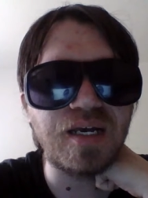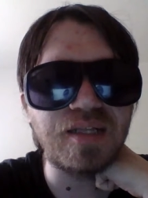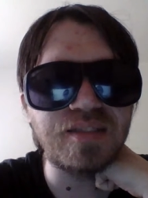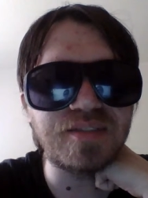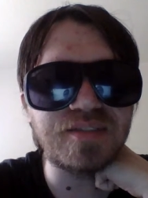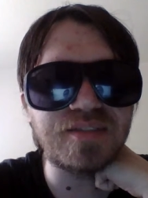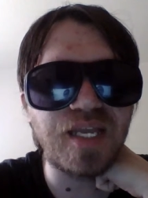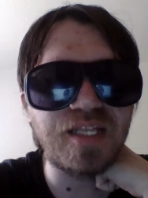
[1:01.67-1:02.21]

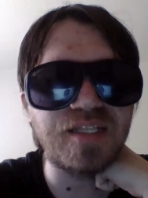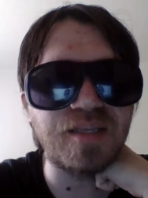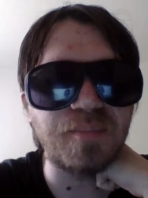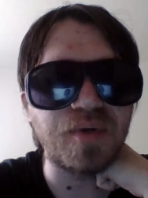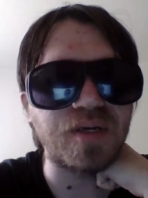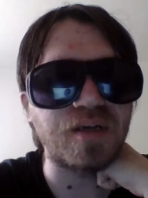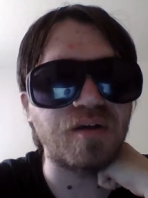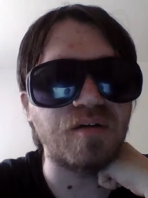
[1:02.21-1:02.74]
understand him.
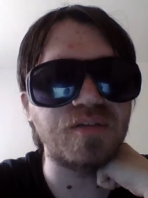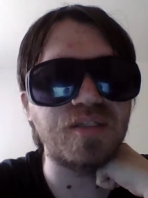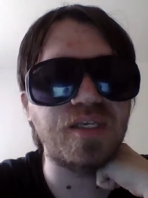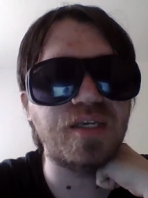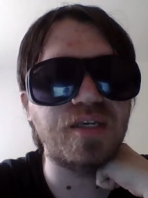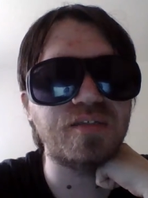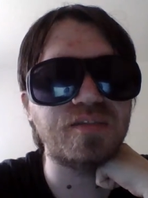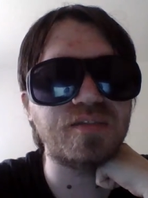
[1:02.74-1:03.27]
Only
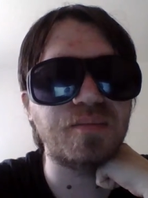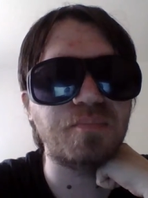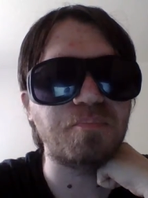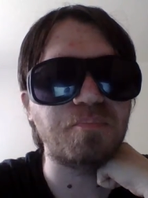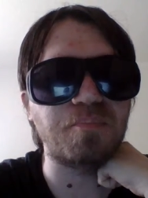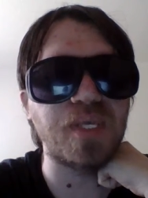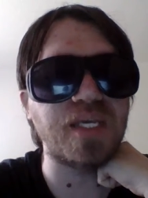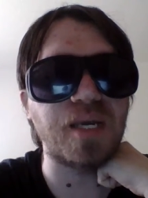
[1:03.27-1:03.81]
he is
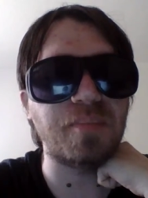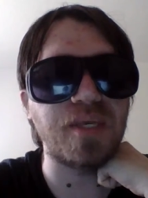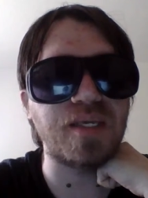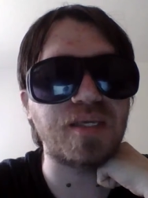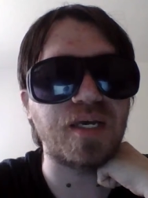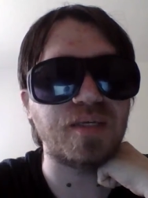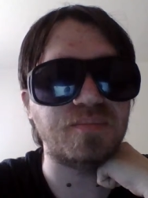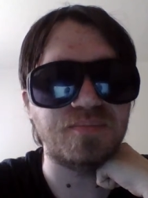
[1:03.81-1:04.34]
Pika
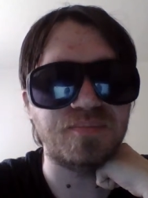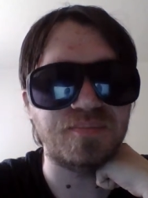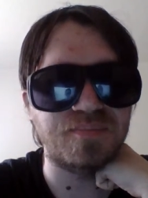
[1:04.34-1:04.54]
Pika!